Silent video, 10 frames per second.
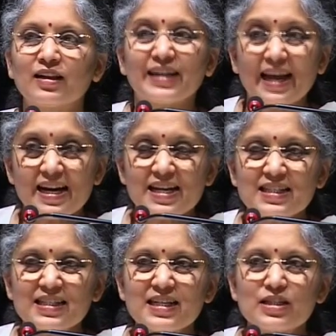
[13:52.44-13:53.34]
the
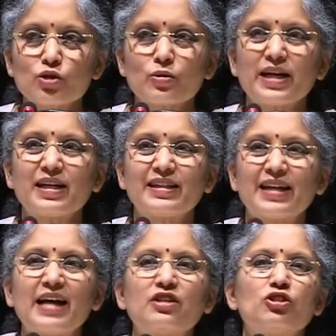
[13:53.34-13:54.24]
tendency is to get
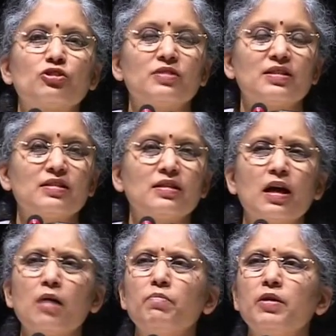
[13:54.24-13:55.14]
attached to this.
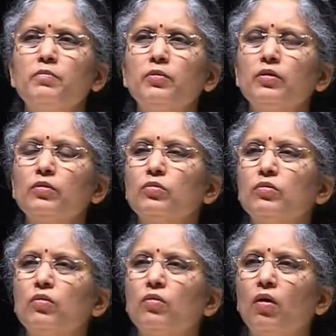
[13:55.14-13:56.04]
There are people
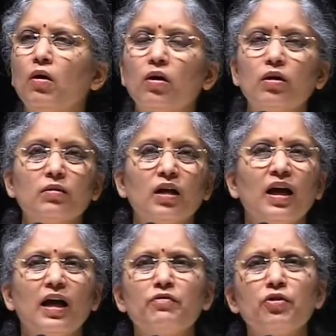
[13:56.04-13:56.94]
who go on,
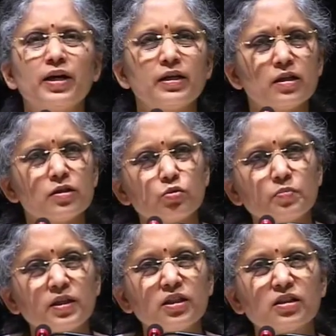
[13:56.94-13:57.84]
have you read this
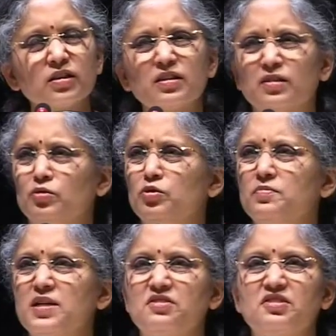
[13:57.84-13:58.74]
Upanishad? Oh,
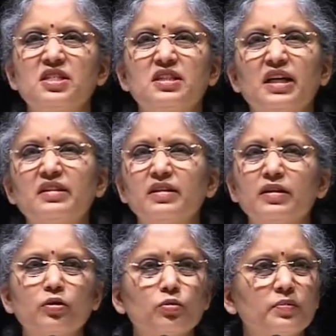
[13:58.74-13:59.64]
you must read
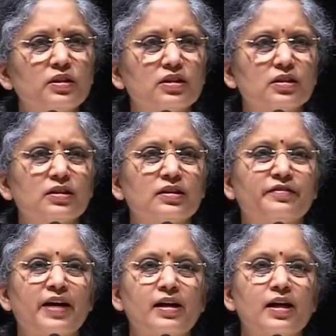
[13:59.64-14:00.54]
Taittiriya Upanishad,
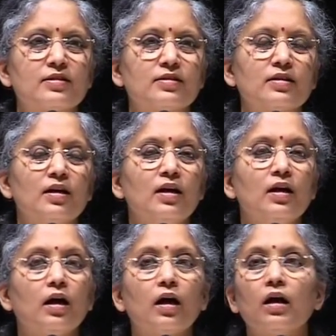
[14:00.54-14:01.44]
it's fantastic.
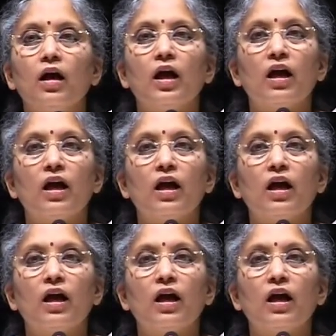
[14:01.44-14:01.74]
And